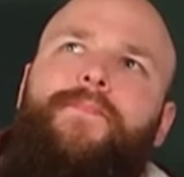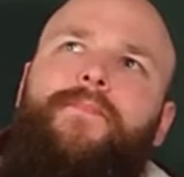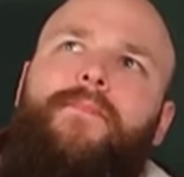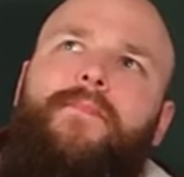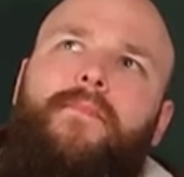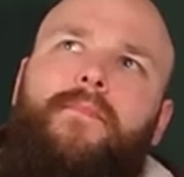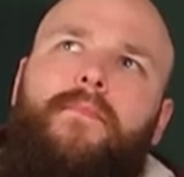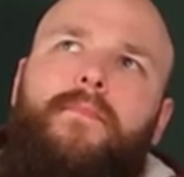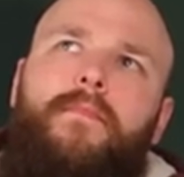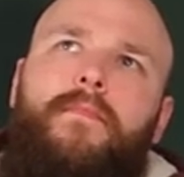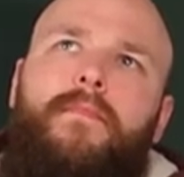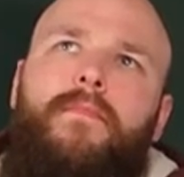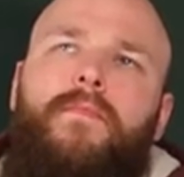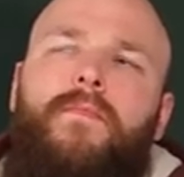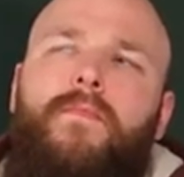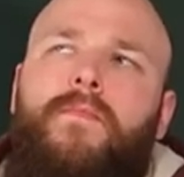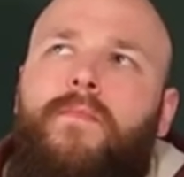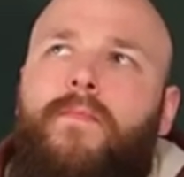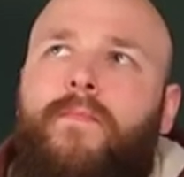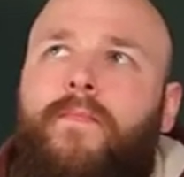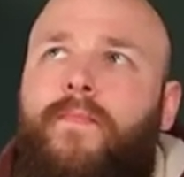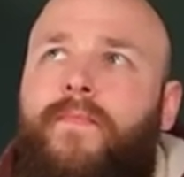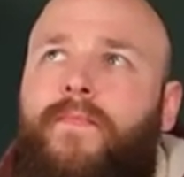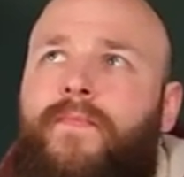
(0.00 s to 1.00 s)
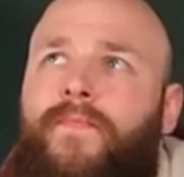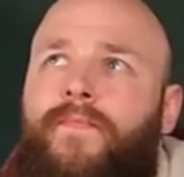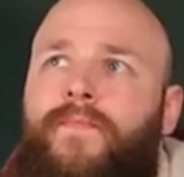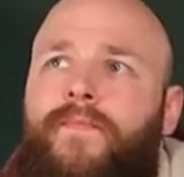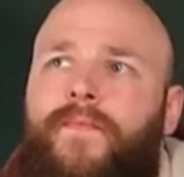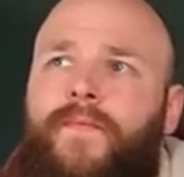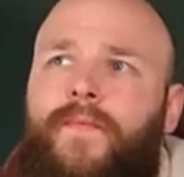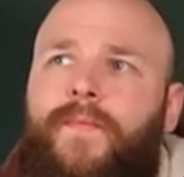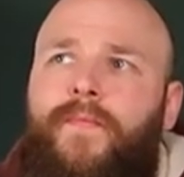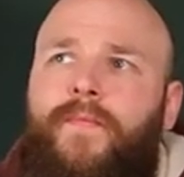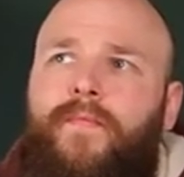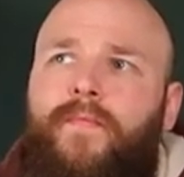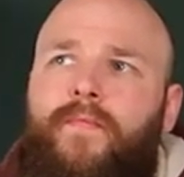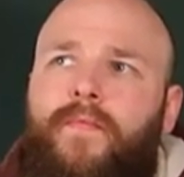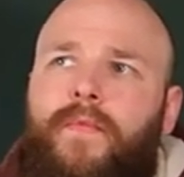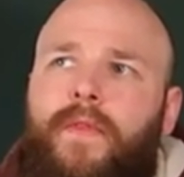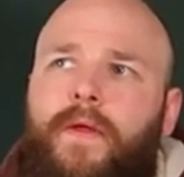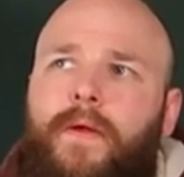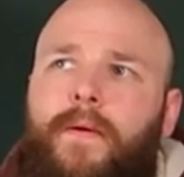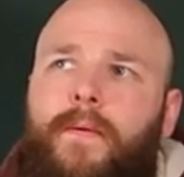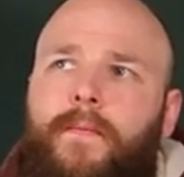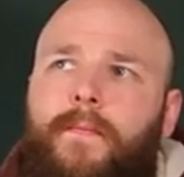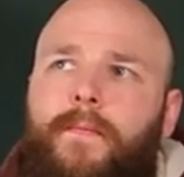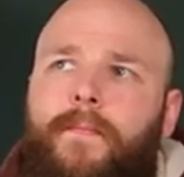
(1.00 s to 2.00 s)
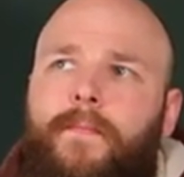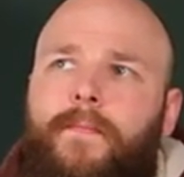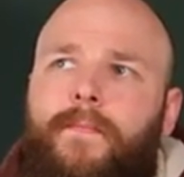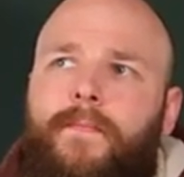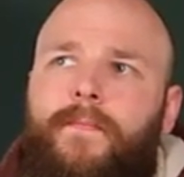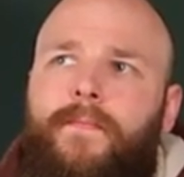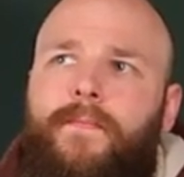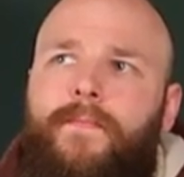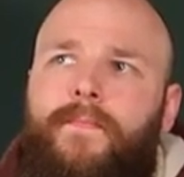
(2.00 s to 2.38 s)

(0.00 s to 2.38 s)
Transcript: No one is speaking in this clip.